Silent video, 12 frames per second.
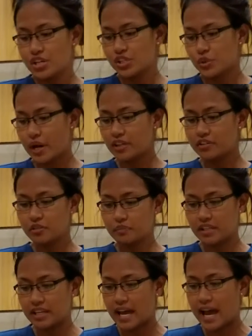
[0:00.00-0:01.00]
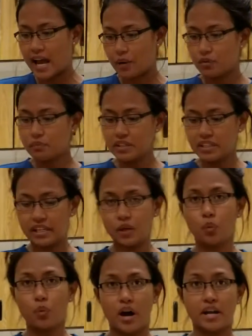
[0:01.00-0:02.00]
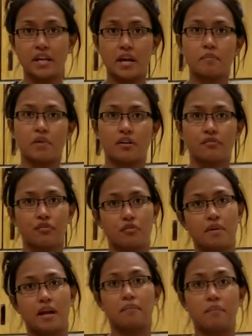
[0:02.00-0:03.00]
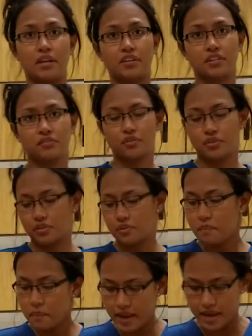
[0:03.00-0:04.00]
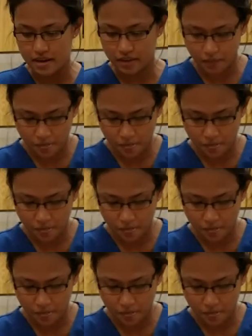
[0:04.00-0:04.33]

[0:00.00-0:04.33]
So I determined that I will be needing 1 ml for my patient for her pain.